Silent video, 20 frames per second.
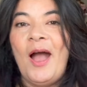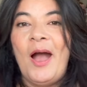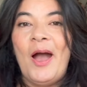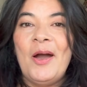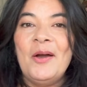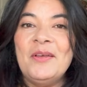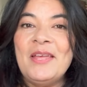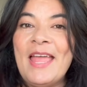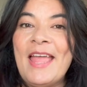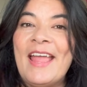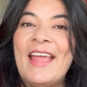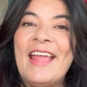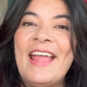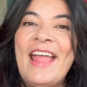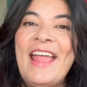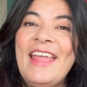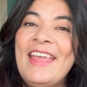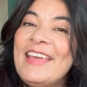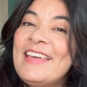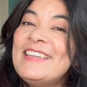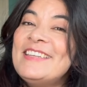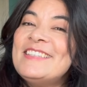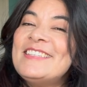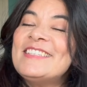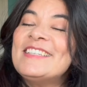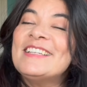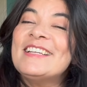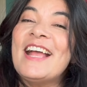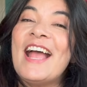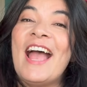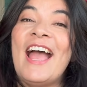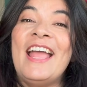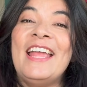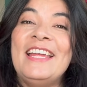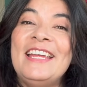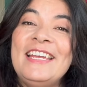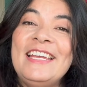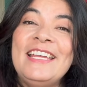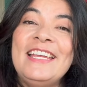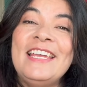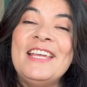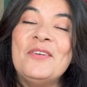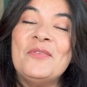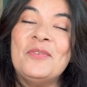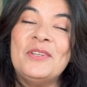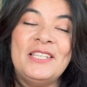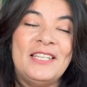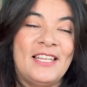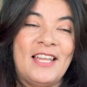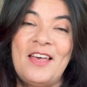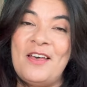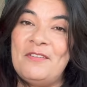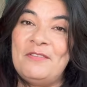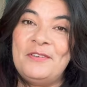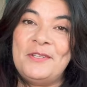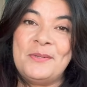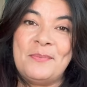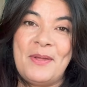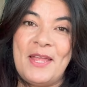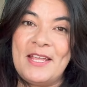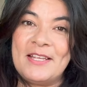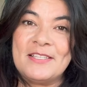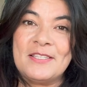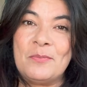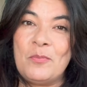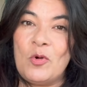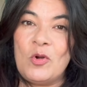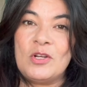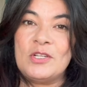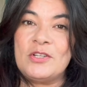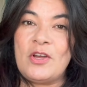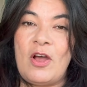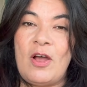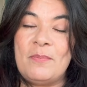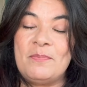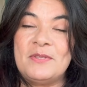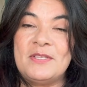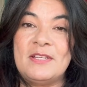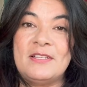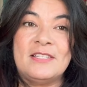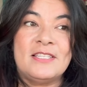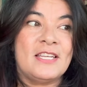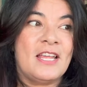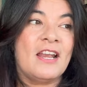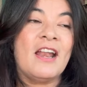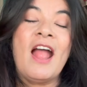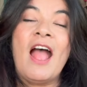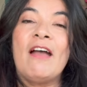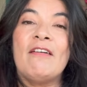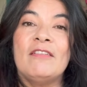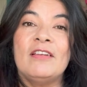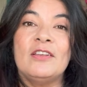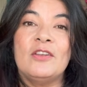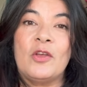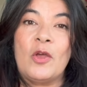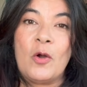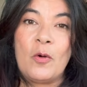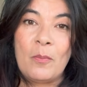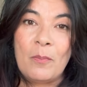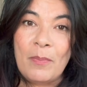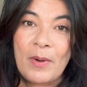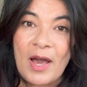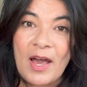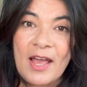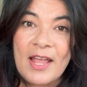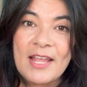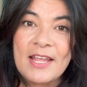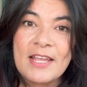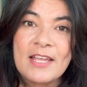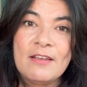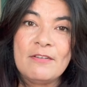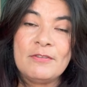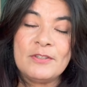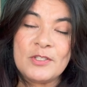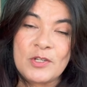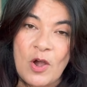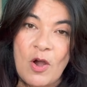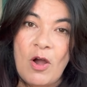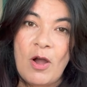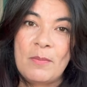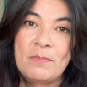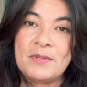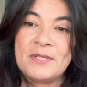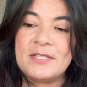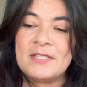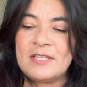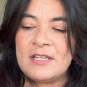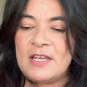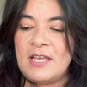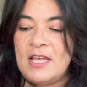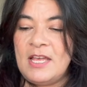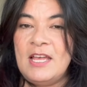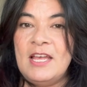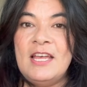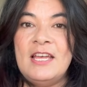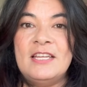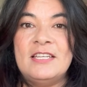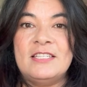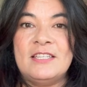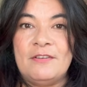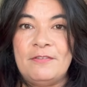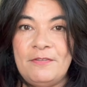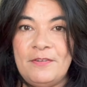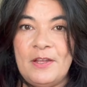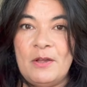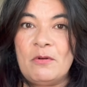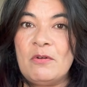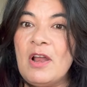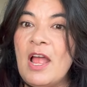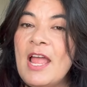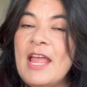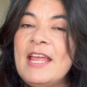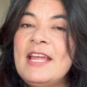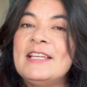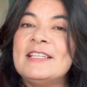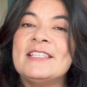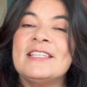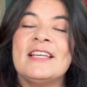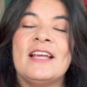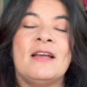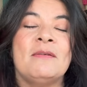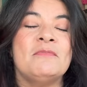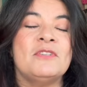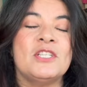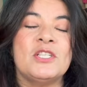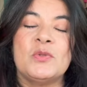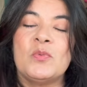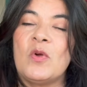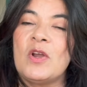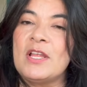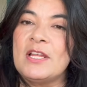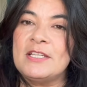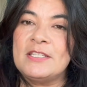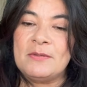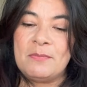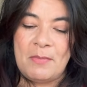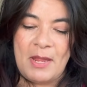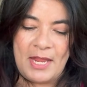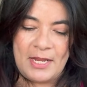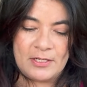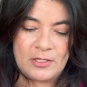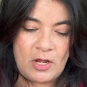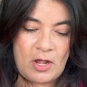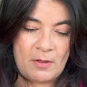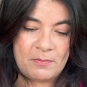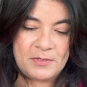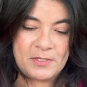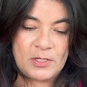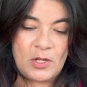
Okay, and I would love to make some more tops. Instead of having to go buy tops to fit right, I'm just wanting to make tops.